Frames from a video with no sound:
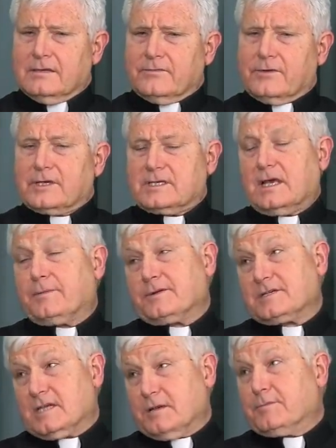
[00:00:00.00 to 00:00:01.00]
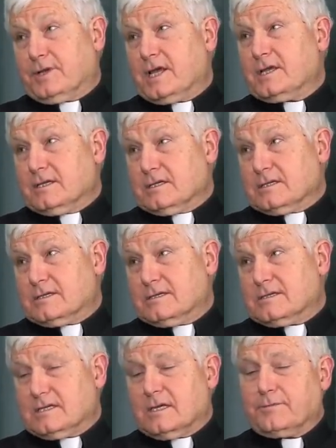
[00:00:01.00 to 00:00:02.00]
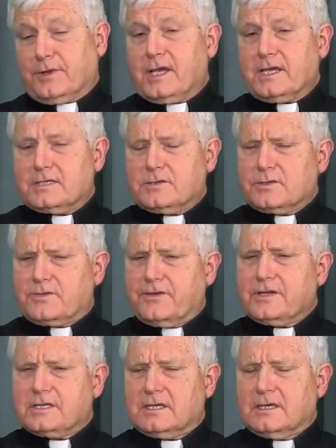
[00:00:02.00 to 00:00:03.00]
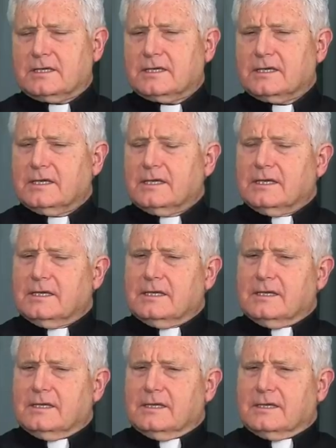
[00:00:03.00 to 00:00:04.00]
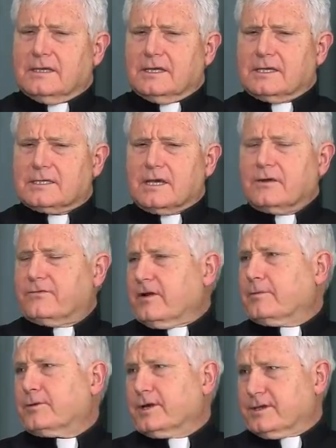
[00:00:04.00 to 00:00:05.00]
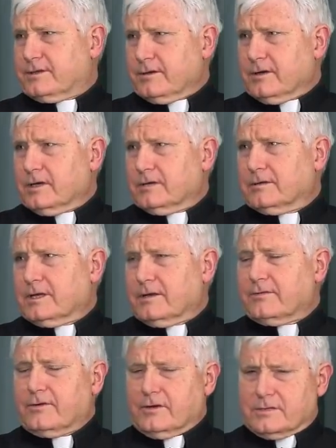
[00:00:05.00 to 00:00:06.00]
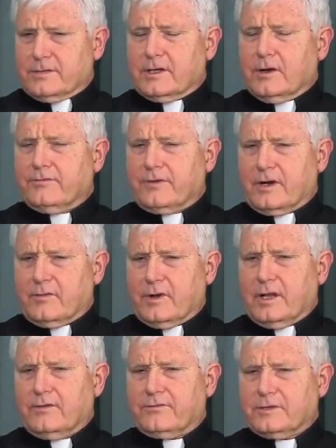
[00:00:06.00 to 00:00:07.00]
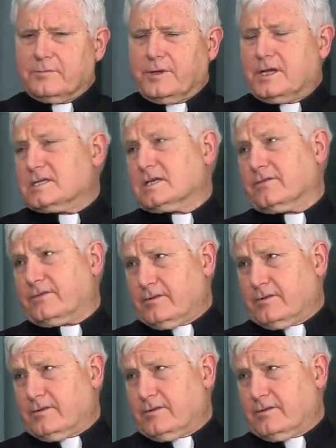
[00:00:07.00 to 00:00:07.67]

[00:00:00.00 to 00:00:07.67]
For example, St. Blaise, whose feast day is on February 3rd, and of course we know him very well for the blessing of